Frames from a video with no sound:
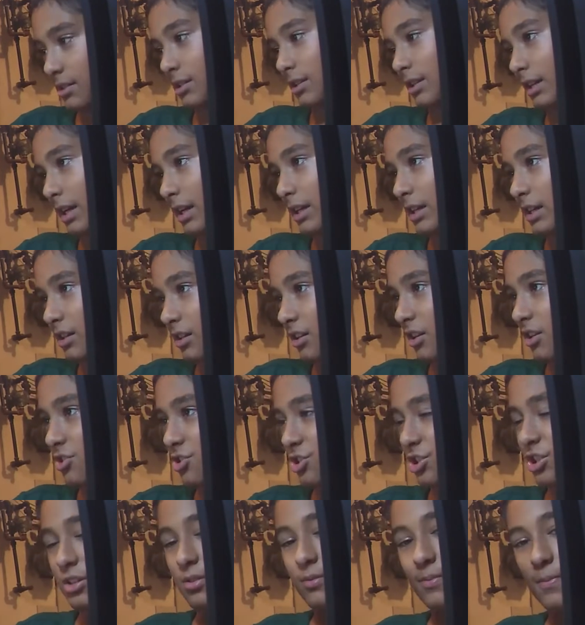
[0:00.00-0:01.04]
until I kind of
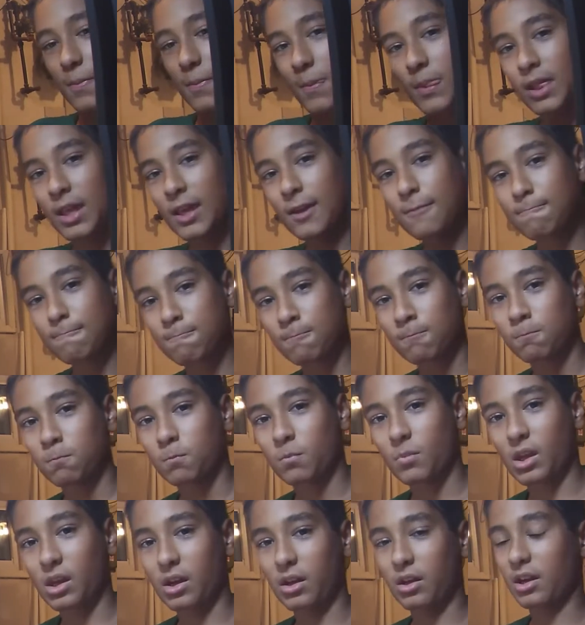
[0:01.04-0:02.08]
nudge it.
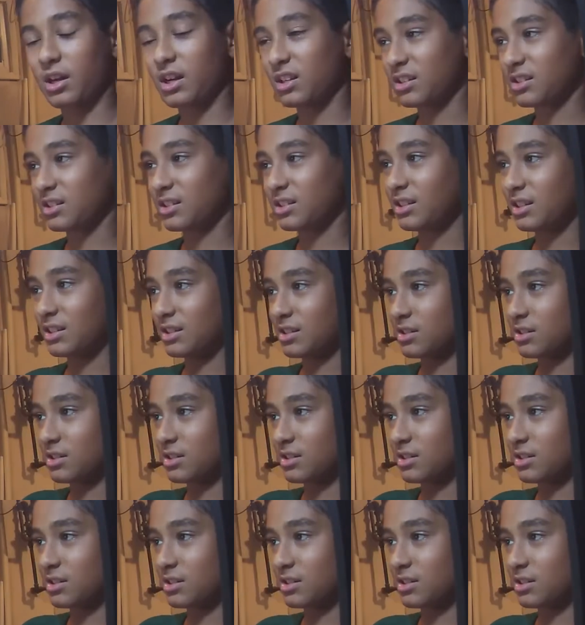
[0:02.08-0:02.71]
And